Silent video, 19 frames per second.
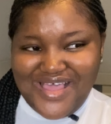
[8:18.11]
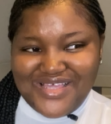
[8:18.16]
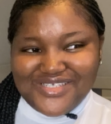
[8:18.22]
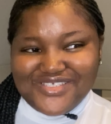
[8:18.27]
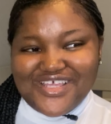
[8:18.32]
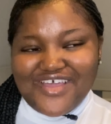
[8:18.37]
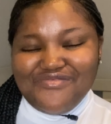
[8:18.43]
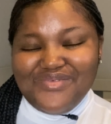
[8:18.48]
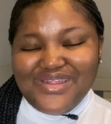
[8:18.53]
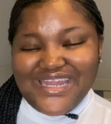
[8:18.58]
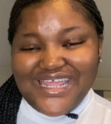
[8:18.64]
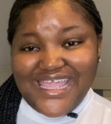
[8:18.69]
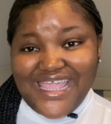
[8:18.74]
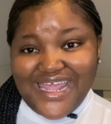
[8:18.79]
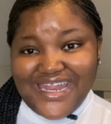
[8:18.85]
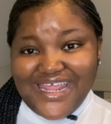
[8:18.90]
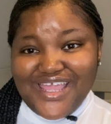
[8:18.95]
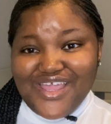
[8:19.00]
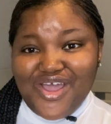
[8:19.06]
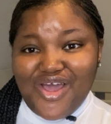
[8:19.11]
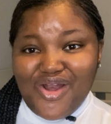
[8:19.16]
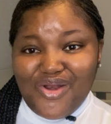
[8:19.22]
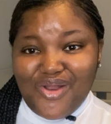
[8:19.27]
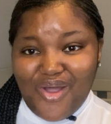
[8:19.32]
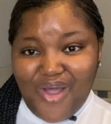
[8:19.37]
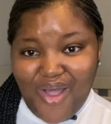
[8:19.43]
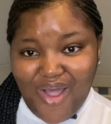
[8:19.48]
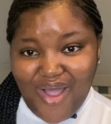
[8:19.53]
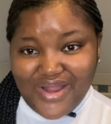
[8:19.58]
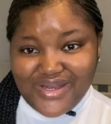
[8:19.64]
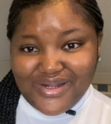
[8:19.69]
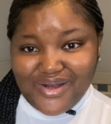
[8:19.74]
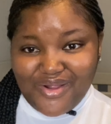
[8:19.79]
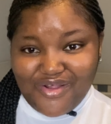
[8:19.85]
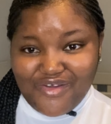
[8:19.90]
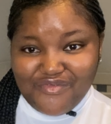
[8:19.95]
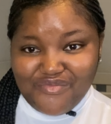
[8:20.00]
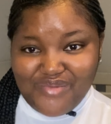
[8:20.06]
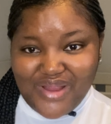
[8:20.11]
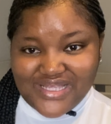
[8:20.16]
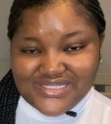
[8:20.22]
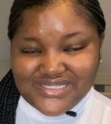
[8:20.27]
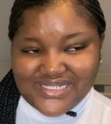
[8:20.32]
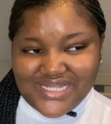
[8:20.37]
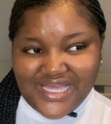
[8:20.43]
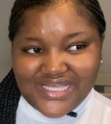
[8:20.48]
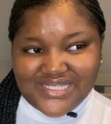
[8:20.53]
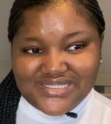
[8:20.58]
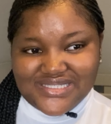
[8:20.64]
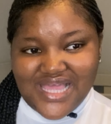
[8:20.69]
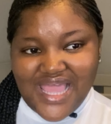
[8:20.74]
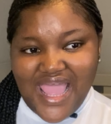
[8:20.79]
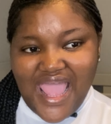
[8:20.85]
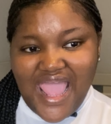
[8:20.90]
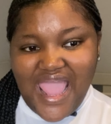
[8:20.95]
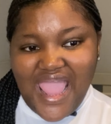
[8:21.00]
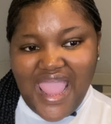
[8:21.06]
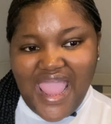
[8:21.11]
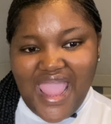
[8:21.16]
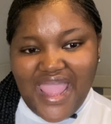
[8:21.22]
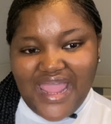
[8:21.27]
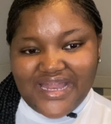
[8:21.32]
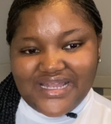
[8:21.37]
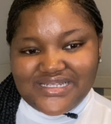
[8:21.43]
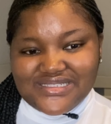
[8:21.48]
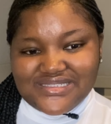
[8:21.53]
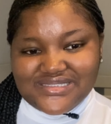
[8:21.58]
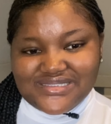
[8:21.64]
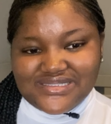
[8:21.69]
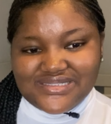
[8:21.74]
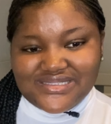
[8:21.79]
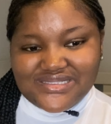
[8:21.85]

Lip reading: So I've been getting a lot of Braxton Hicks, and